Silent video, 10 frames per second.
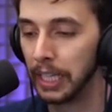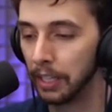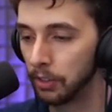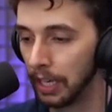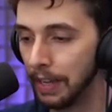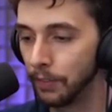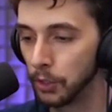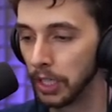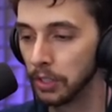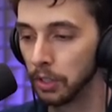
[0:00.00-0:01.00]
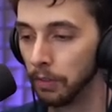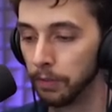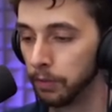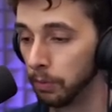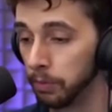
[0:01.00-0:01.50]
you can get to level 6. So
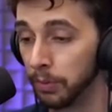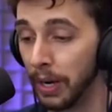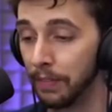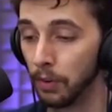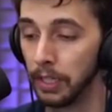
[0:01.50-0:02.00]
for whatever